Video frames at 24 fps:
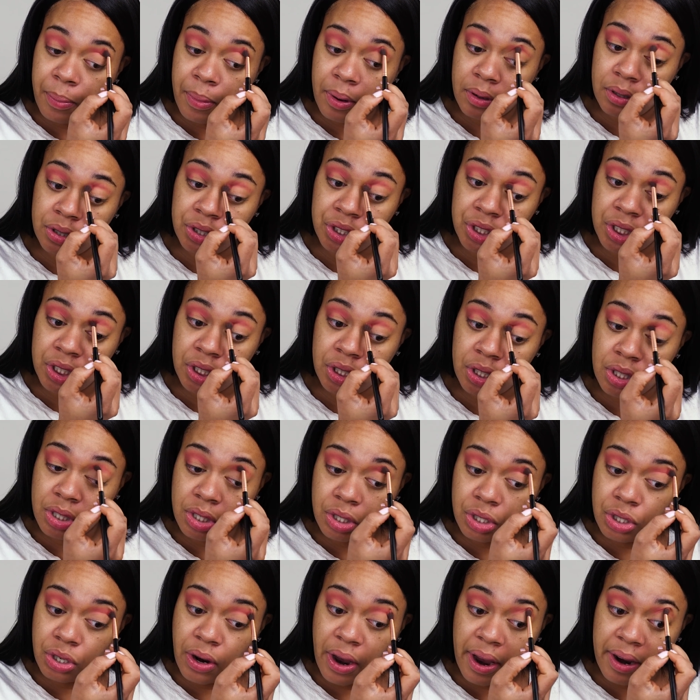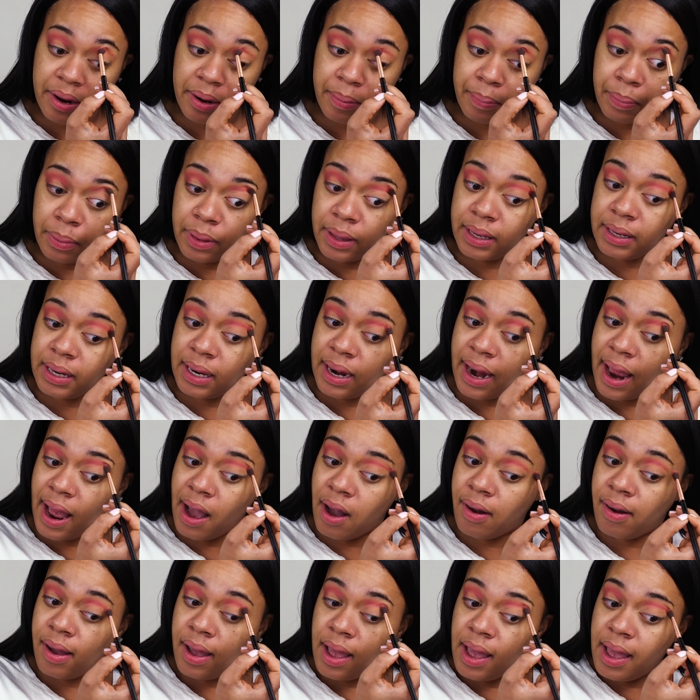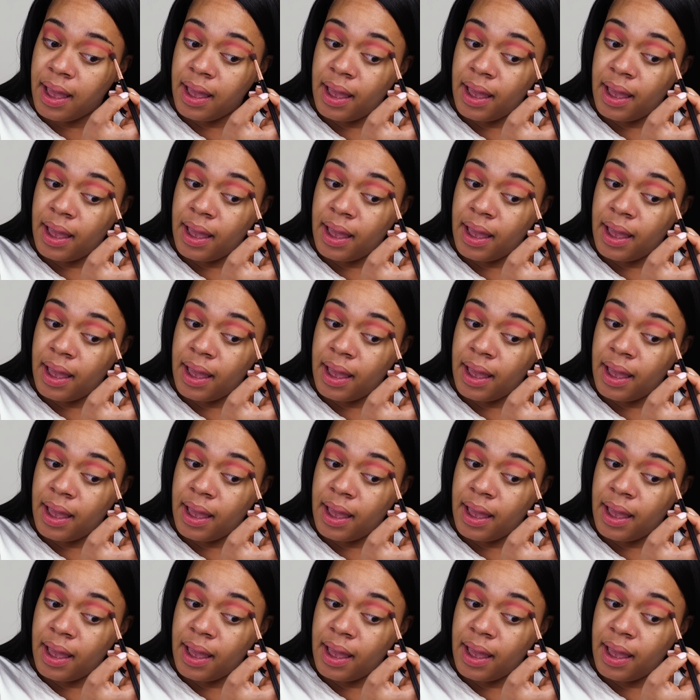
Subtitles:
motions, trying to blend it out